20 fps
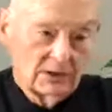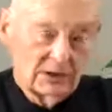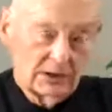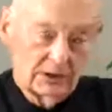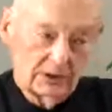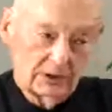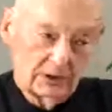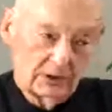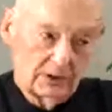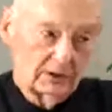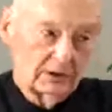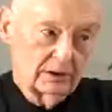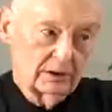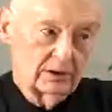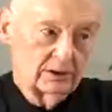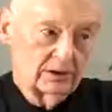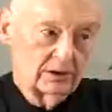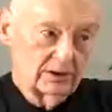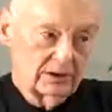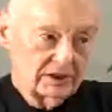So
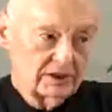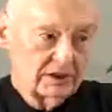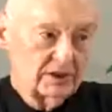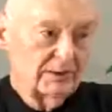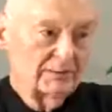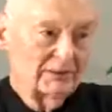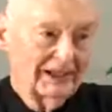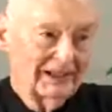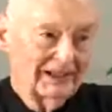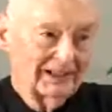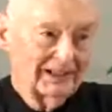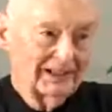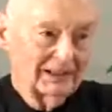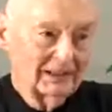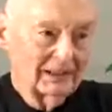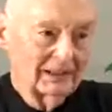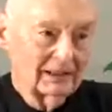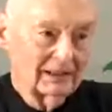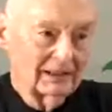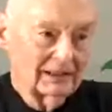the stomach,
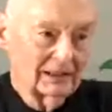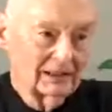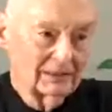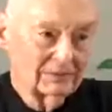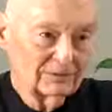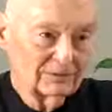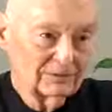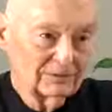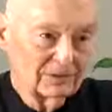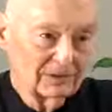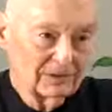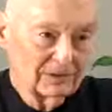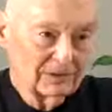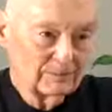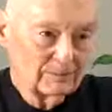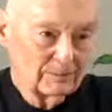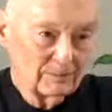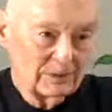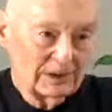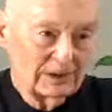if
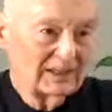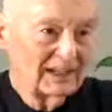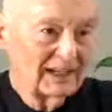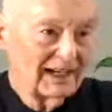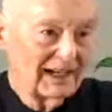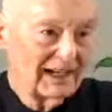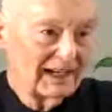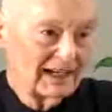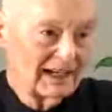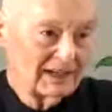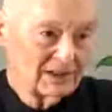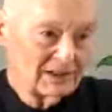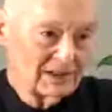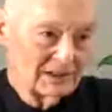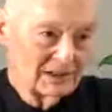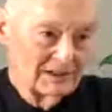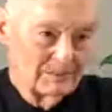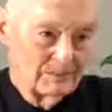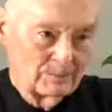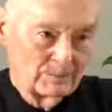it has
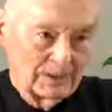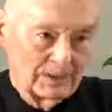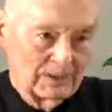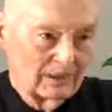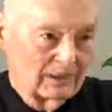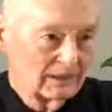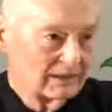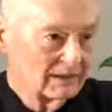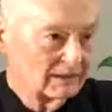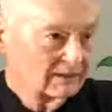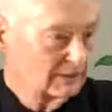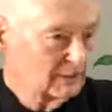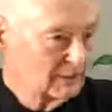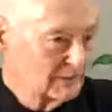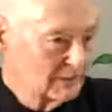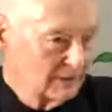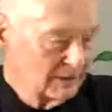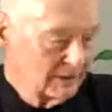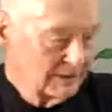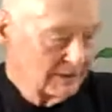a little bit
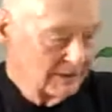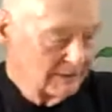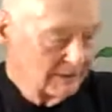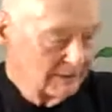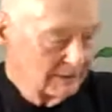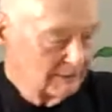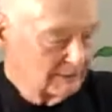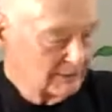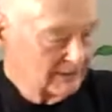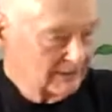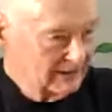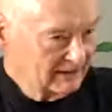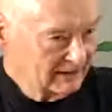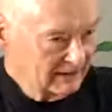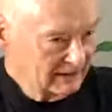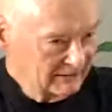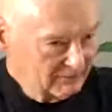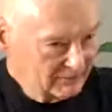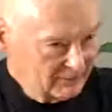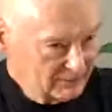
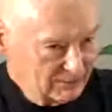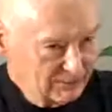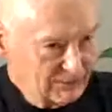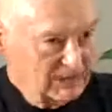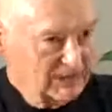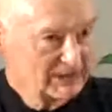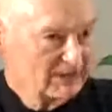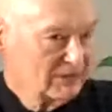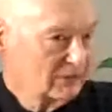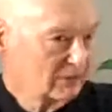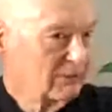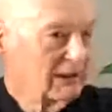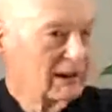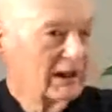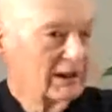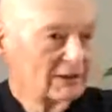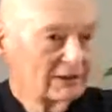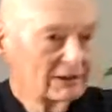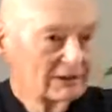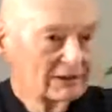of space
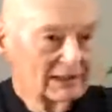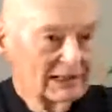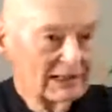around,